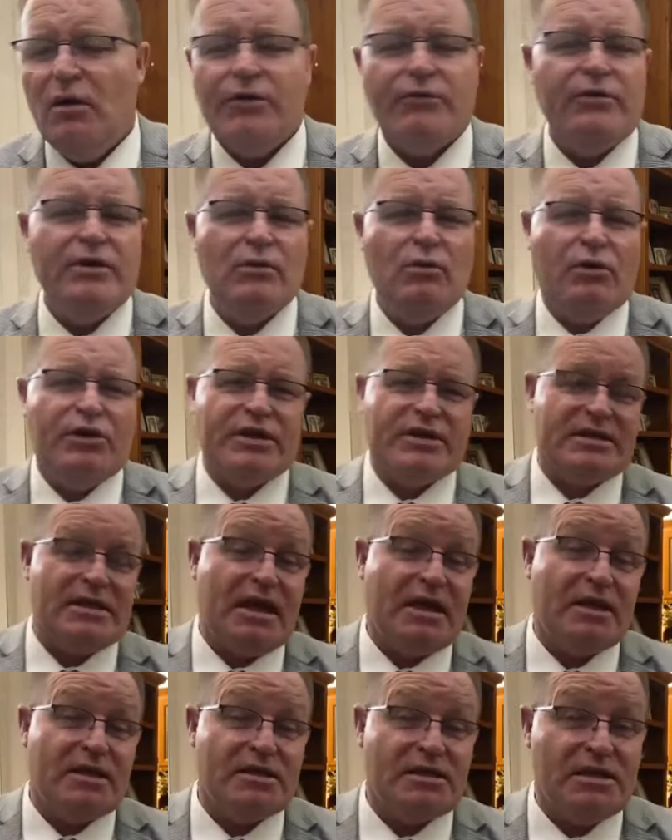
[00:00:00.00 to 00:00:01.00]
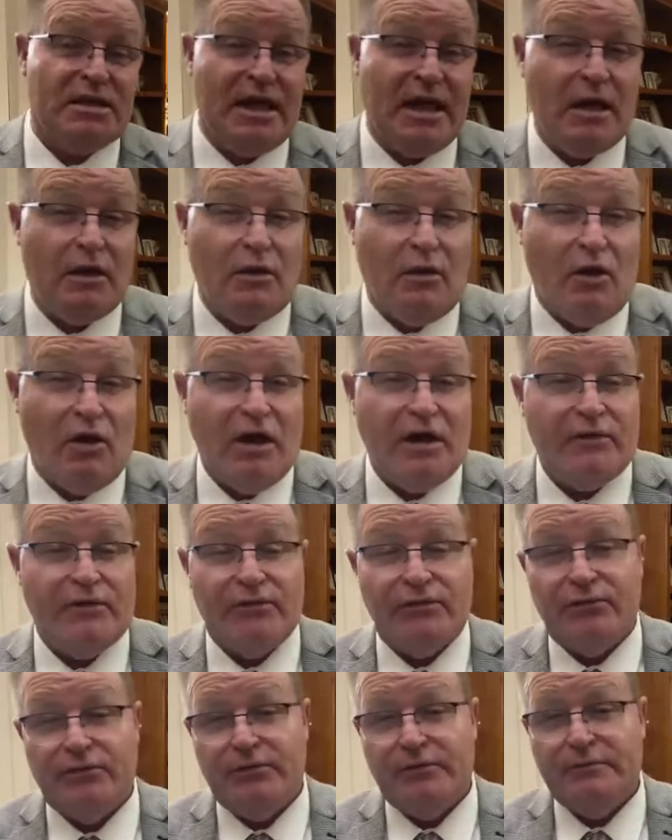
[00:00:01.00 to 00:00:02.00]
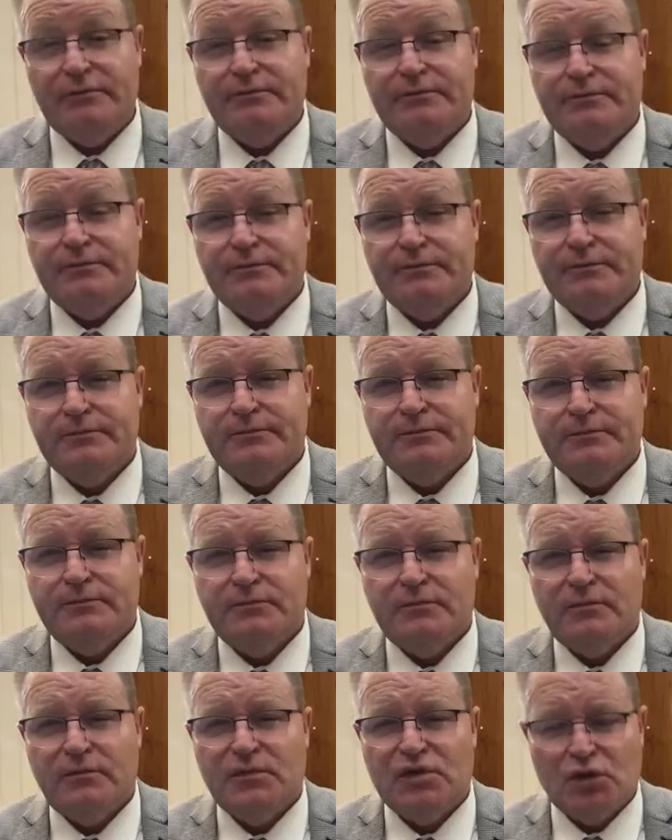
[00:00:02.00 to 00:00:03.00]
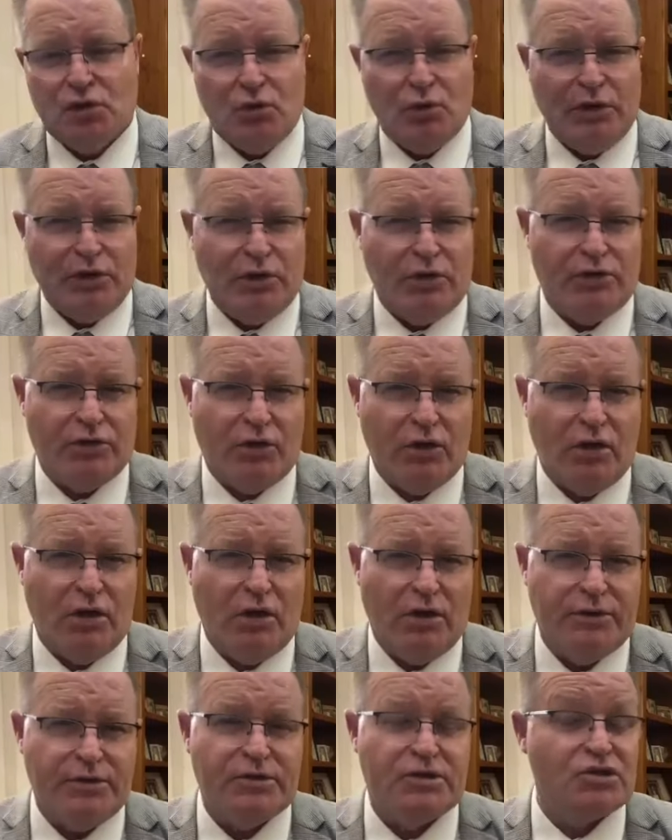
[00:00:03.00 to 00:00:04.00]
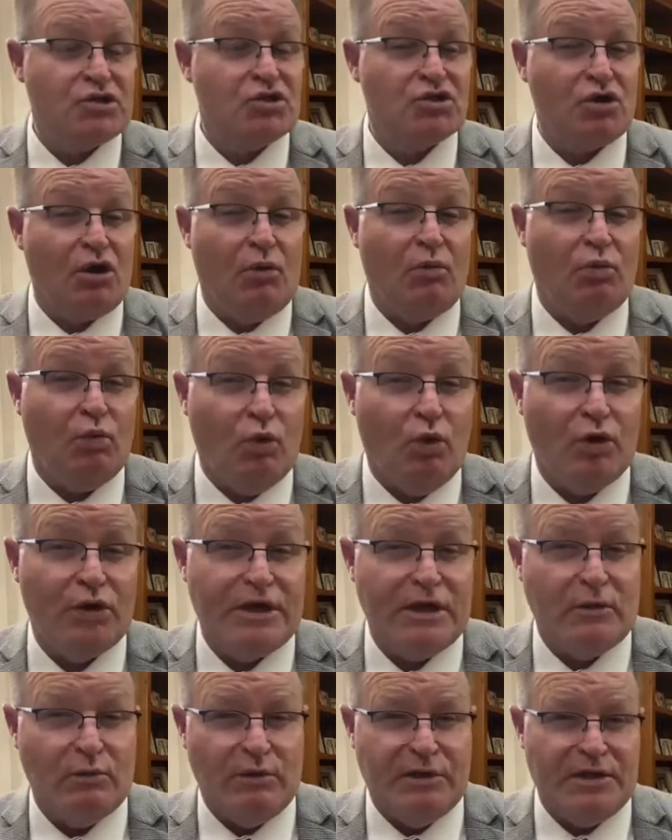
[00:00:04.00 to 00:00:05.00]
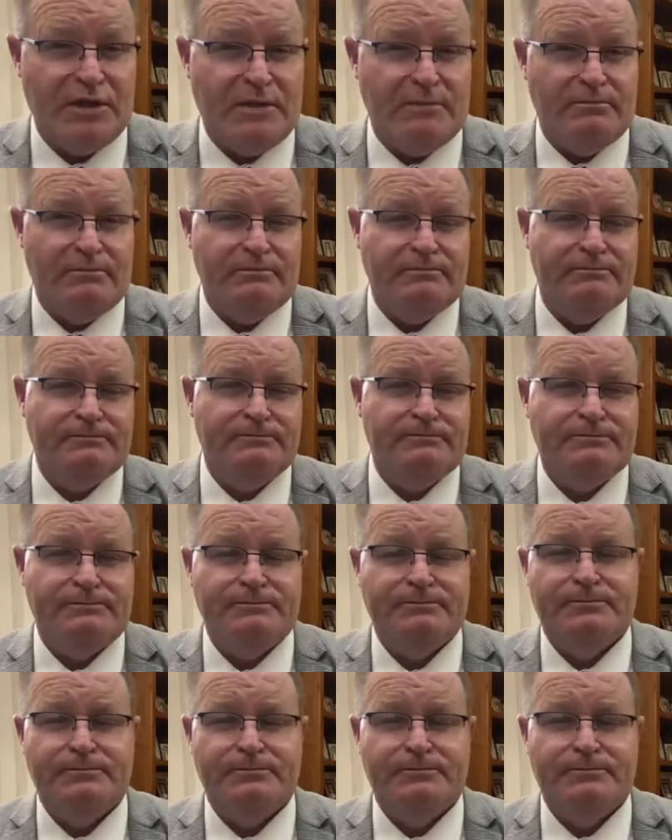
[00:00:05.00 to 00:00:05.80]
I'm wondering what it takes in our life to quit on God and stop walking with Him.